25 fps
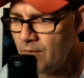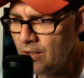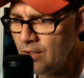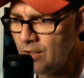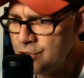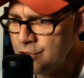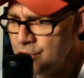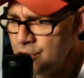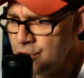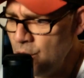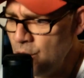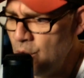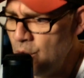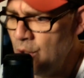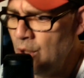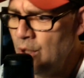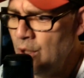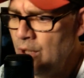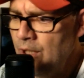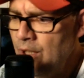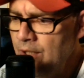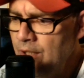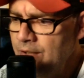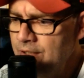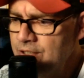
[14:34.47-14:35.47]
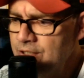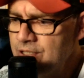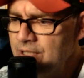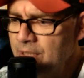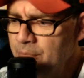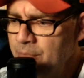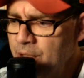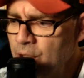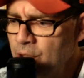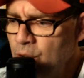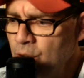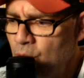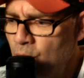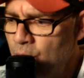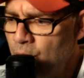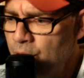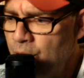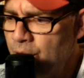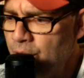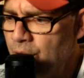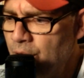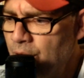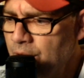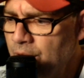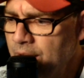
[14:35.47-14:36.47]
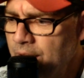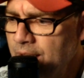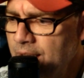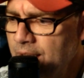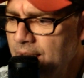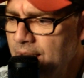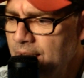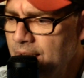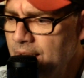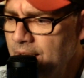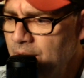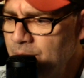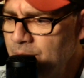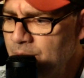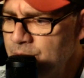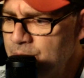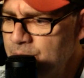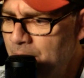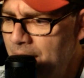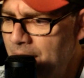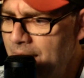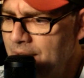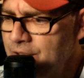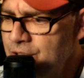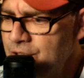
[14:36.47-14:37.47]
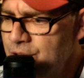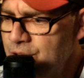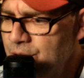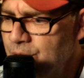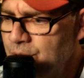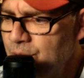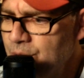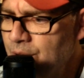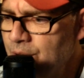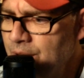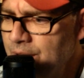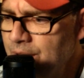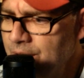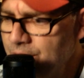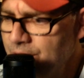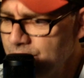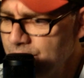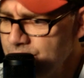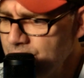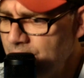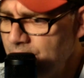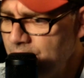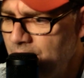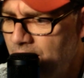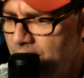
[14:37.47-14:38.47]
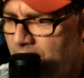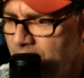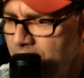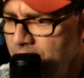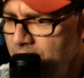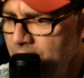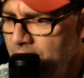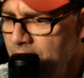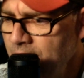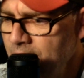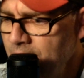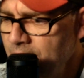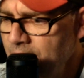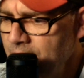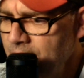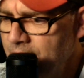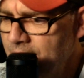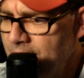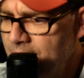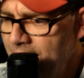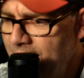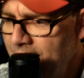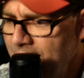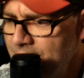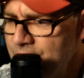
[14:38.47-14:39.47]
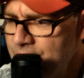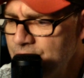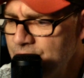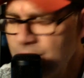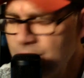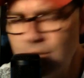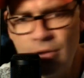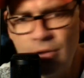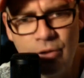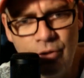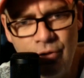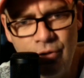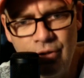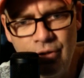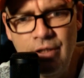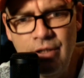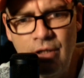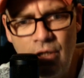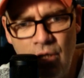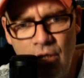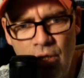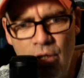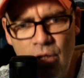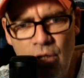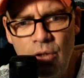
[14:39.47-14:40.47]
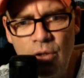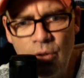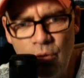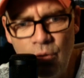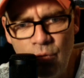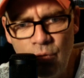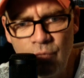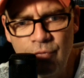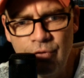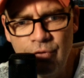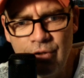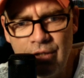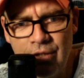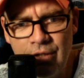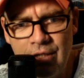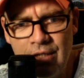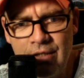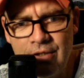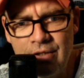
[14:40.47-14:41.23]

So this liminal order, it, it comes back to here's a guy that had to learn it all over again.